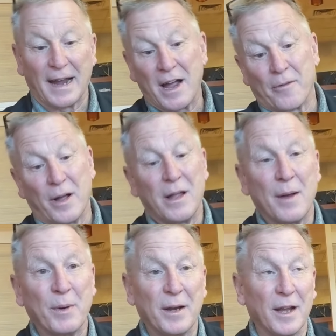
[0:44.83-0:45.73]
Yeah, well,
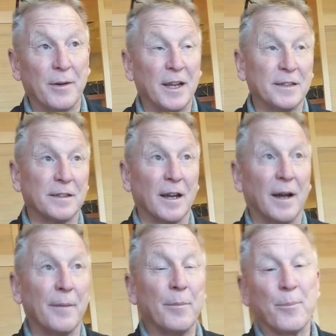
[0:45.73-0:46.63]
I mean, it
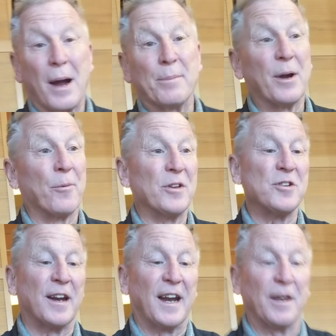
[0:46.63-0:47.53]
probably
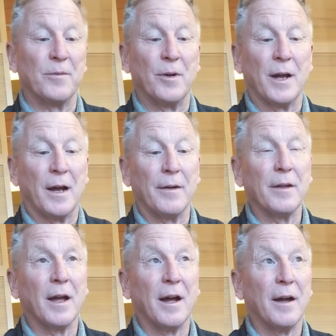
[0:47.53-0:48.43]
originated
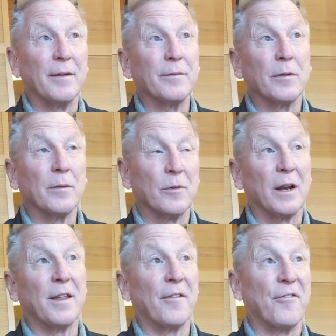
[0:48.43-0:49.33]

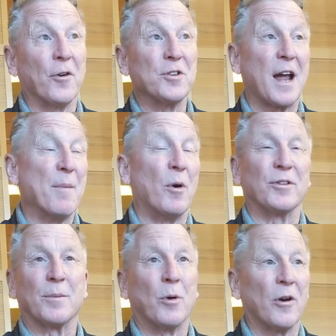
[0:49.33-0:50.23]
really the first high
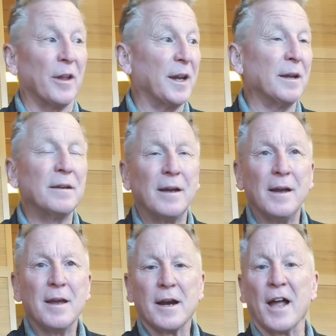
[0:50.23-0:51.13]
malted barley
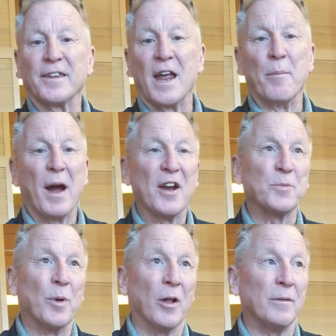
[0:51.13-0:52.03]
content
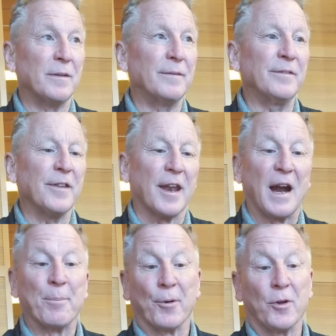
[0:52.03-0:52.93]
mash bill that
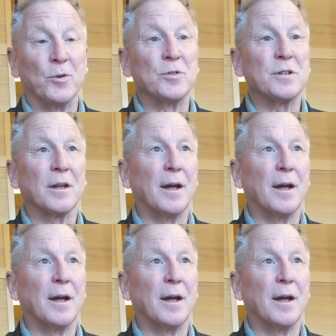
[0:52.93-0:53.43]
I produced